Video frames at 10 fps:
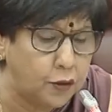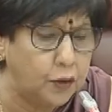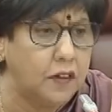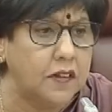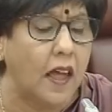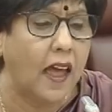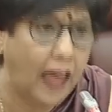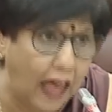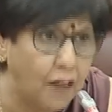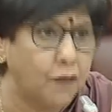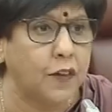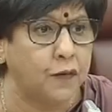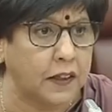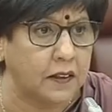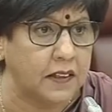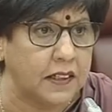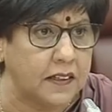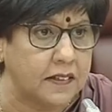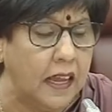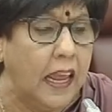that the students have
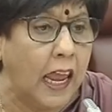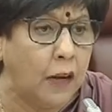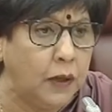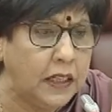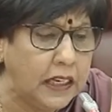difficulties,